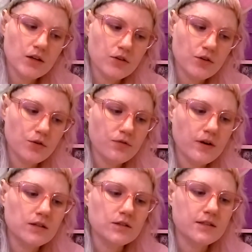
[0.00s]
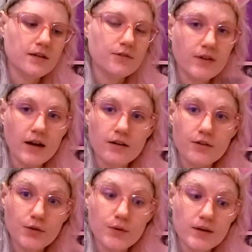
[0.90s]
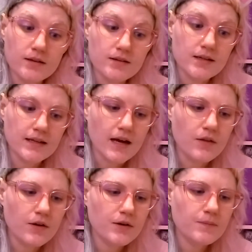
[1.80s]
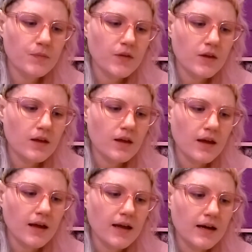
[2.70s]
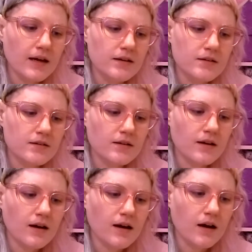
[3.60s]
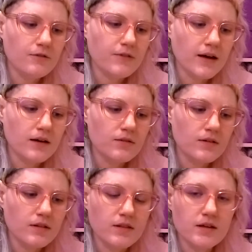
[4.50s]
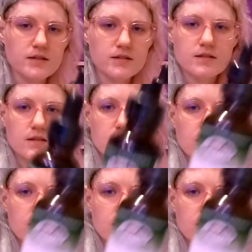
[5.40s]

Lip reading: do fungal stuff, you've got to do it together. And I found this